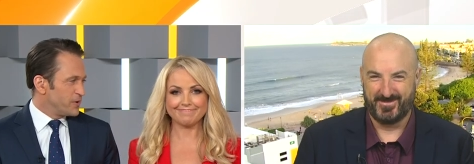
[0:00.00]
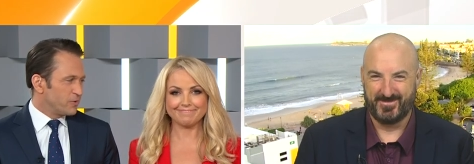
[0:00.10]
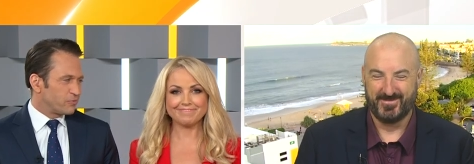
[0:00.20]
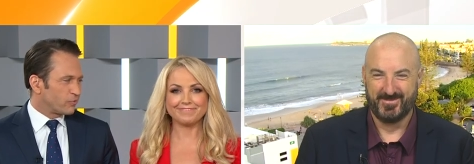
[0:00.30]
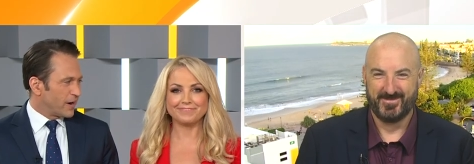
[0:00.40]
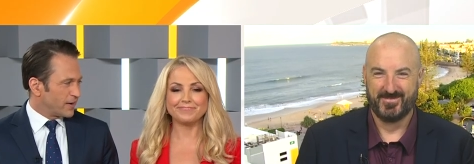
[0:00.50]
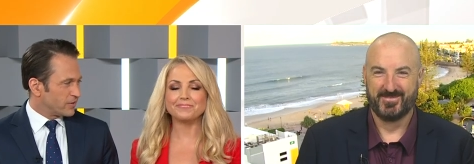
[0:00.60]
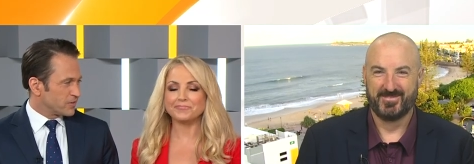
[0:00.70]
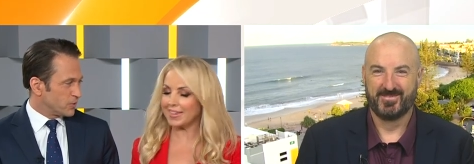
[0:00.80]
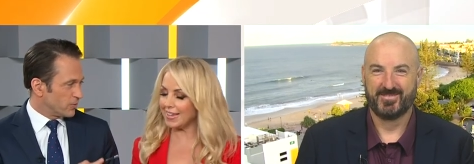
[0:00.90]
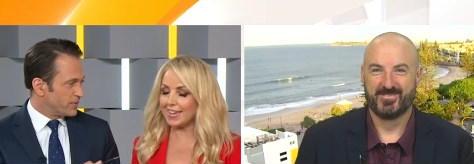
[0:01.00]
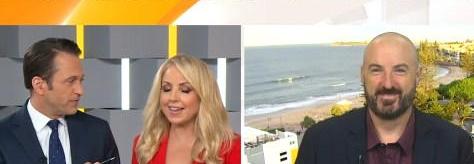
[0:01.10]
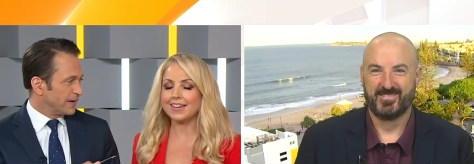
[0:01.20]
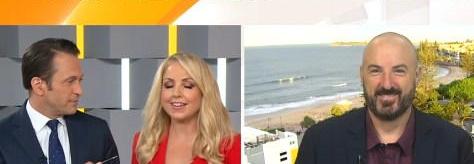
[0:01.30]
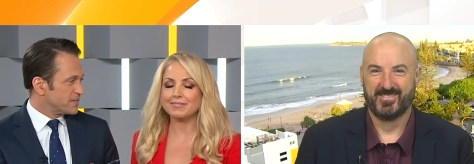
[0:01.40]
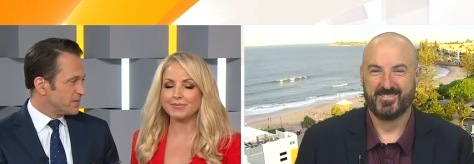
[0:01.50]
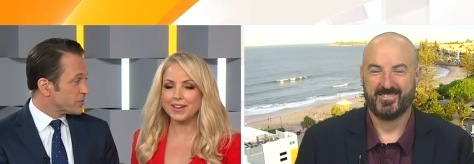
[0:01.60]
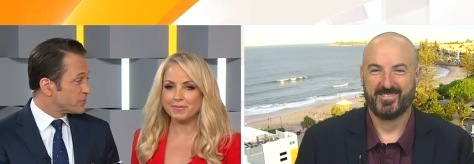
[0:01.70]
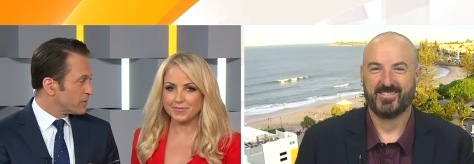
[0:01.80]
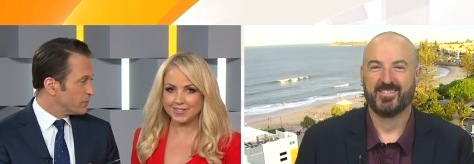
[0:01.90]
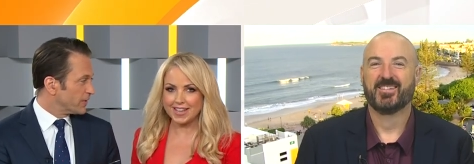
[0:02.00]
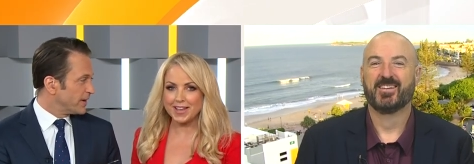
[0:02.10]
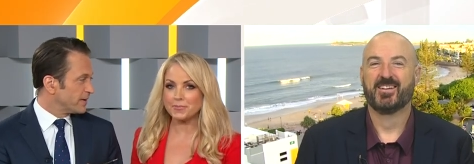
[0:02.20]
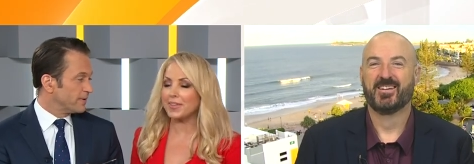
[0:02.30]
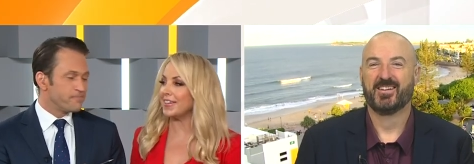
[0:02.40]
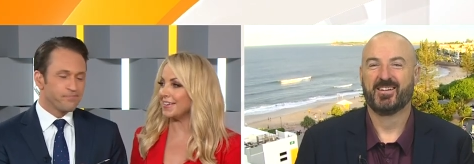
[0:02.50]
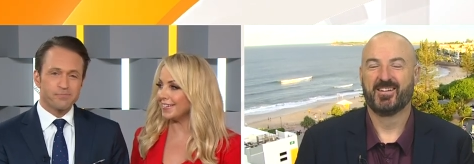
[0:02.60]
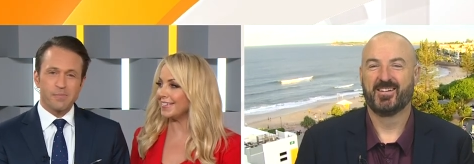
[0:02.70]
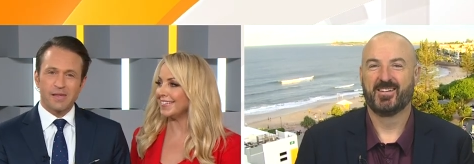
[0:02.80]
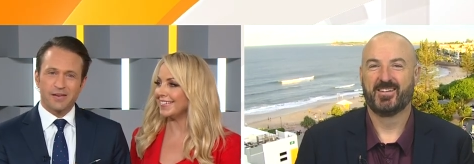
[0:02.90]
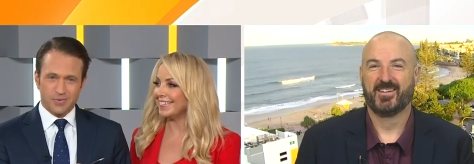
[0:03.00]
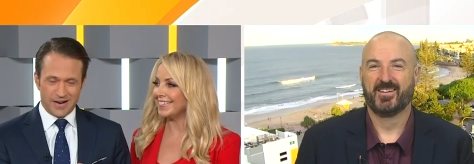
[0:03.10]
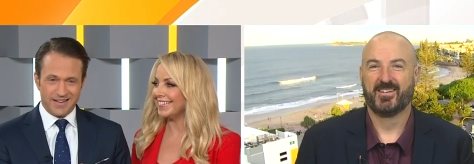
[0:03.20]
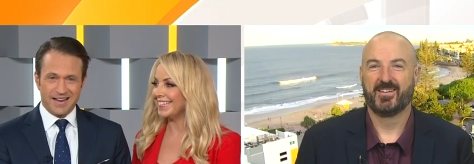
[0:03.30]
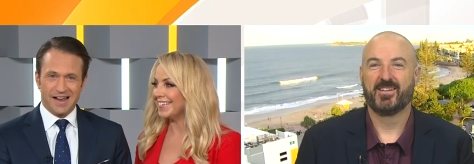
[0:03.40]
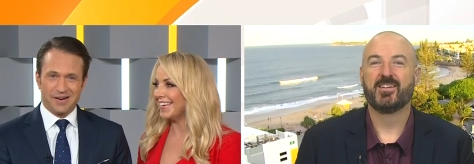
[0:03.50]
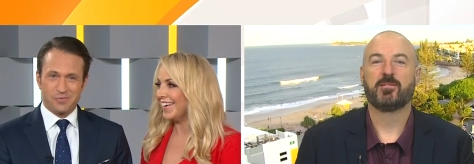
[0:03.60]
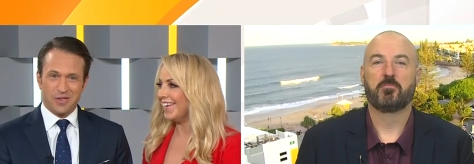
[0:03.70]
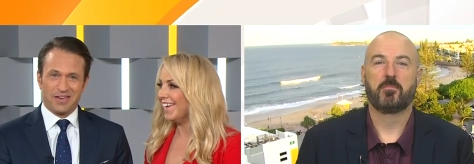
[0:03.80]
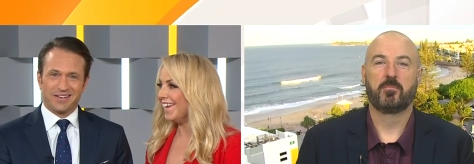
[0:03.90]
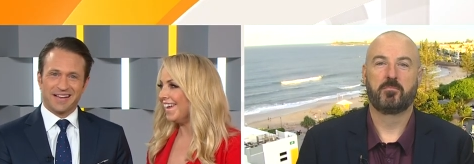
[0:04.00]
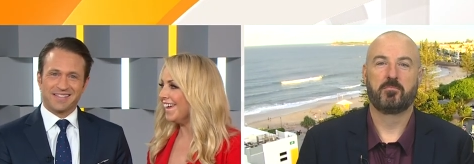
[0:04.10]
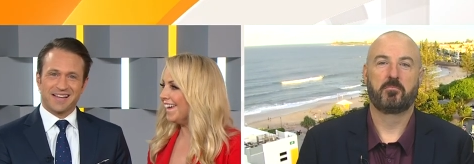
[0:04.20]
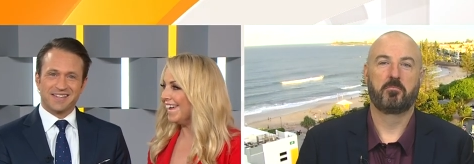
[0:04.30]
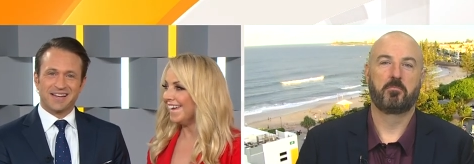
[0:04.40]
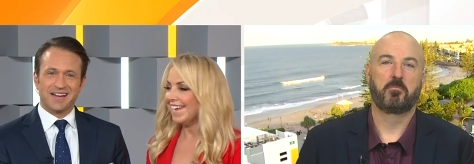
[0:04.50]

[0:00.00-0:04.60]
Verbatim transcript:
Speaker 1: You're right across all the developments in the string world. Down with you? it. You are down with it, as they say,